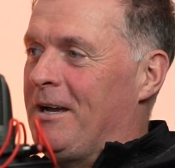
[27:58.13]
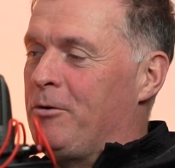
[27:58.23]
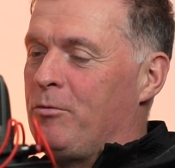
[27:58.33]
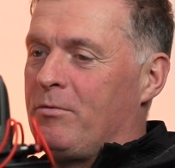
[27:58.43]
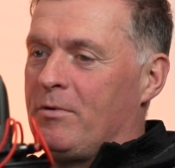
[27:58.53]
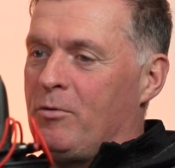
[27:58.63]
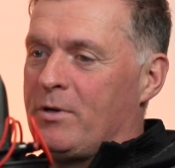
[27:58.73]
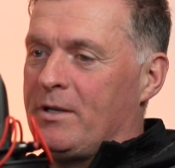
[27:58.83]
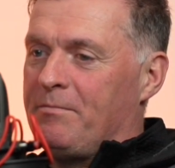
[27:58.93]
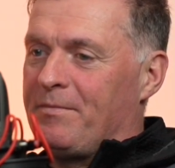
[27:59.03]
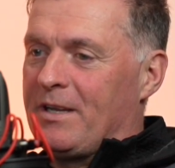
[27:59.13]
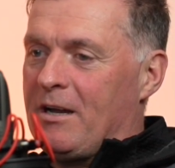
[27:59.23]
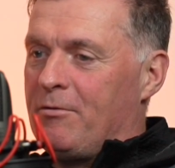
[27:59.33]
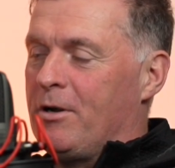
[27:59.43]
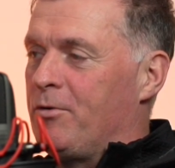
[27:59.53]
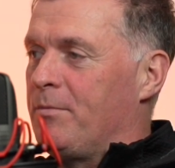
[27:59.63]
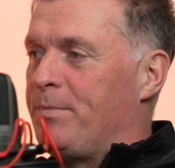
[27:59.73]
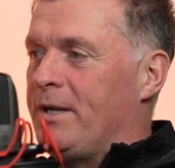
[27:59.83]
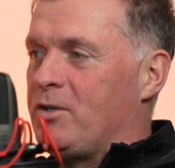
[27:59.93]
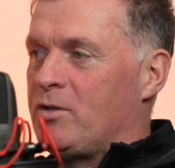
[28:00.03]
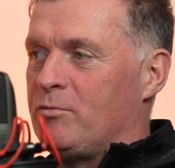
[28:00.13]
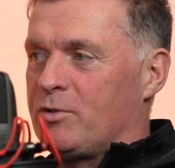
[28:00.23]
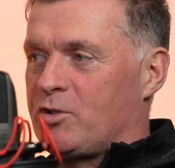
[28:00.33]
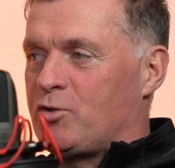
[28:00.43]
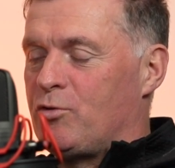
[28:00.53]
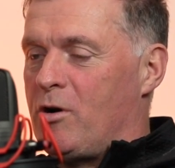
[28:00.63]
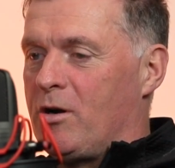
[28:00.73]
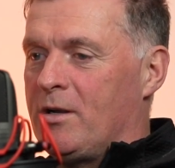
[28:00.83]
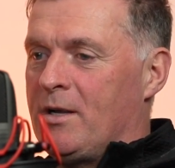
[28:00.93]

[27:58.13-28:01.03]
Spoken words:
who can get around the pitch, who are strong